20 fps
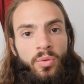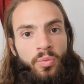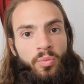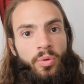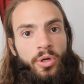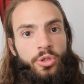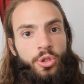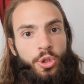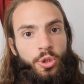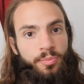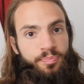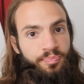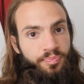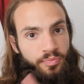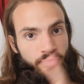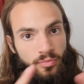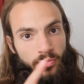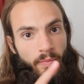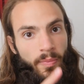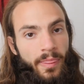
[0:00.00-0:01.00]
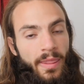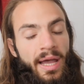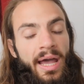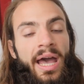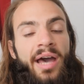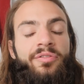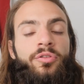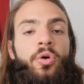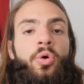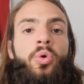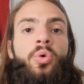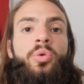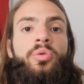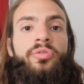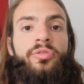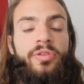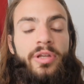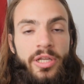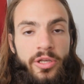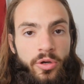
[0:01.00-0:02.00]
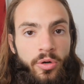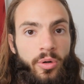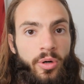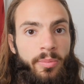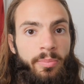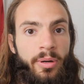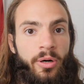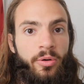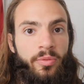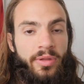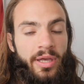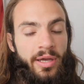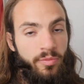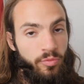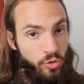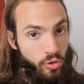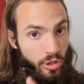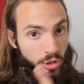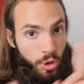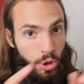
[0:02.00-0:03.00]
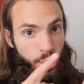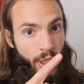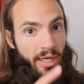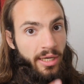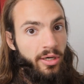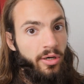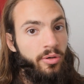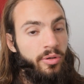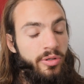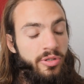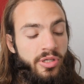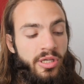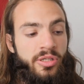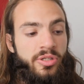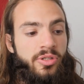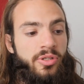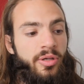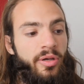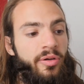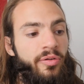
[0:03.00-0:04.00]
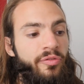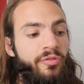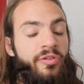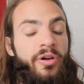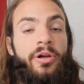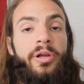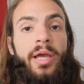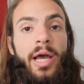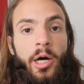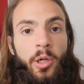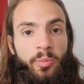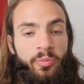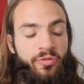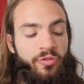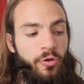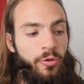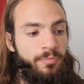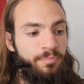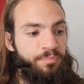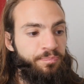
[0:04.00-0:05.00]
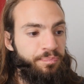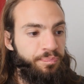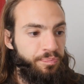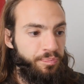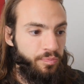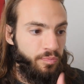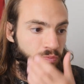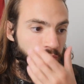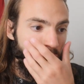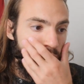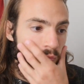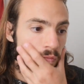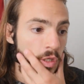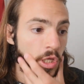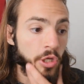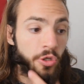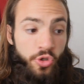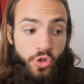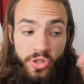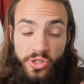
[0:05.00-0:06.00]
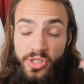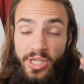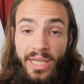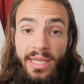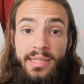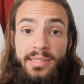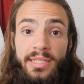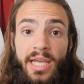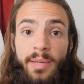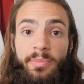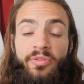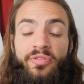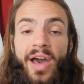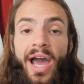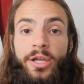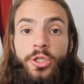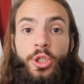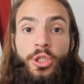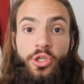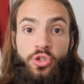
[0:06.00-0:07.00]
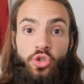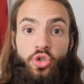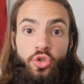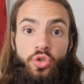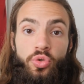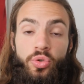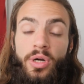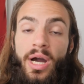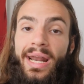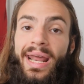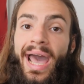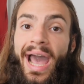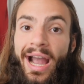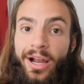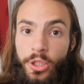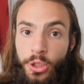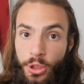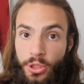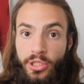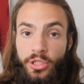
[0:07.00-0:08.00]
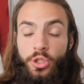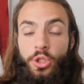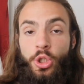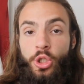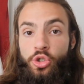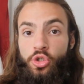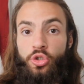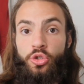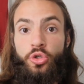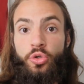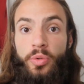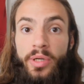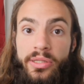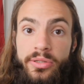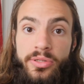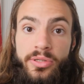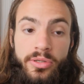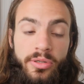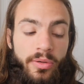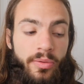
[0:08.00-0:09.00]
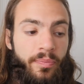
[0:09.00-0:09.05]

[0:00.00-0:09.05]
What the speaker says: Which I have a whole video about that you can check out. It's very helpful. So the second type of action is you got to actually just do it.